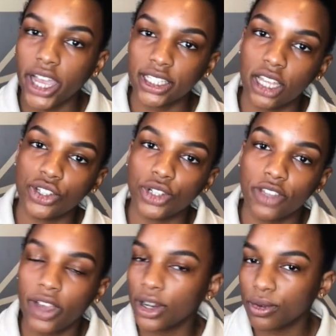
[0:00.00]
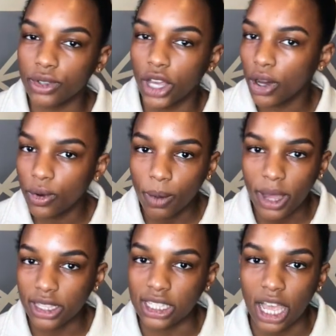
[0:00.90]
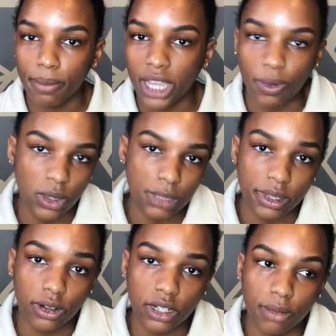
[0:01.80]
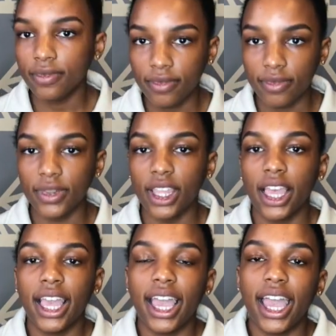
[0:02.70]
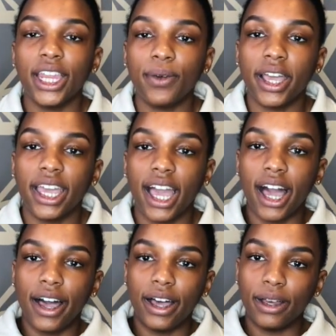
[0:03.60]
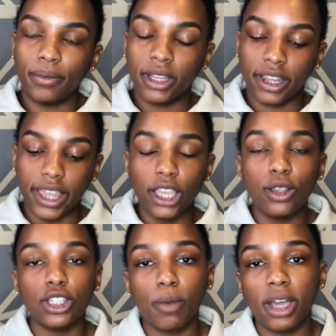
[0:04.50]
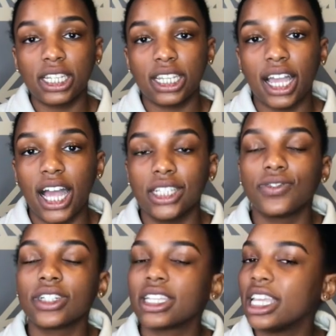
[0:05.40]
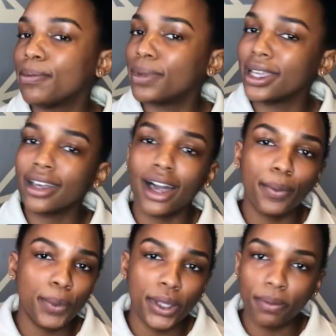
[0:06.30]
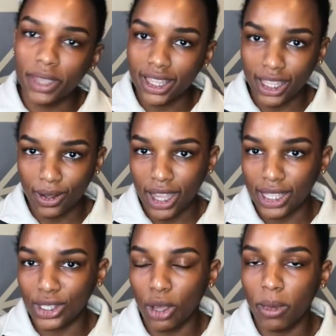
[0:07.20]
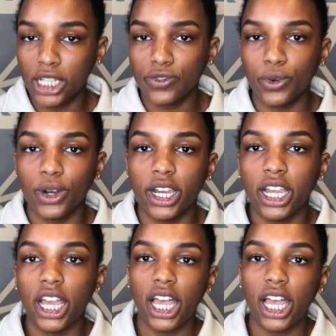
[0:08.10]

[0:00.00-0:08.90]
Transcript: sure I can touch on it. If I don't know about the topic, I won't speak on it. Anyway, thank you so much, guys, for keeping up with me. Thank you guys so much for